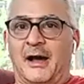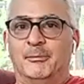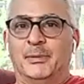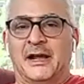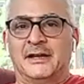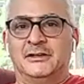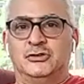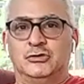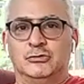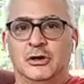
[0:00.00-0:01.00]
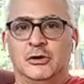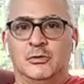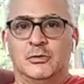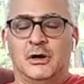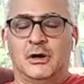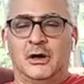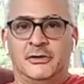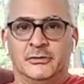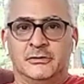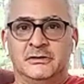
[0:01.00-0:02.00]
But I do know
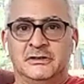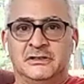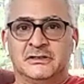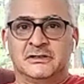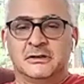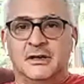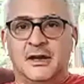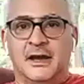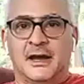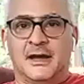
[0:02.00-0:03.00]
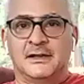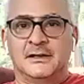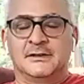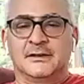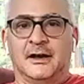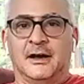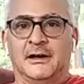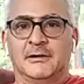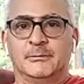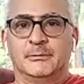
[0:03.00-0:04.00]
others, and
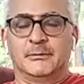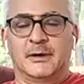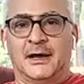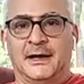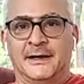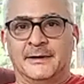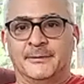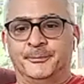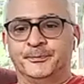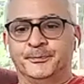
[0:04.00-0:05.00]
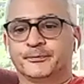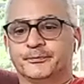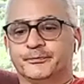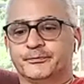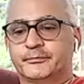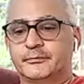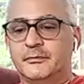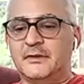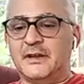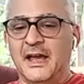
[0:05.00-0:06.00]
and
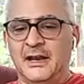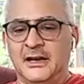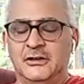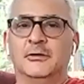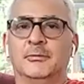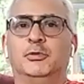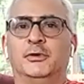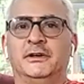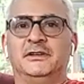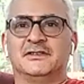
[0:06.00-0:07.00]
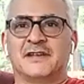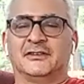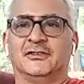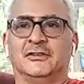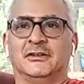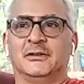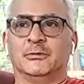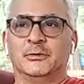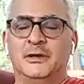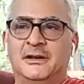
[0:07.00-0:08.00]
the point is
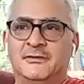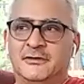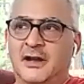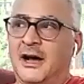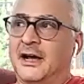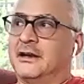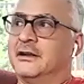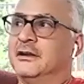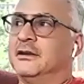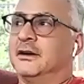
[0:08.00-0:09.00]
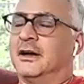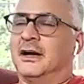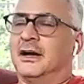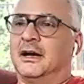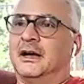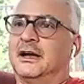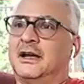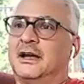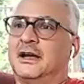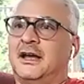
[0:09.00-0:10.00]
excellent. We have not
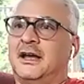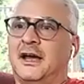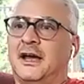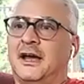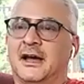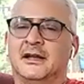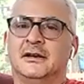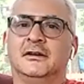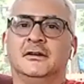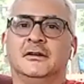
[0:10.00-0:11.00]
had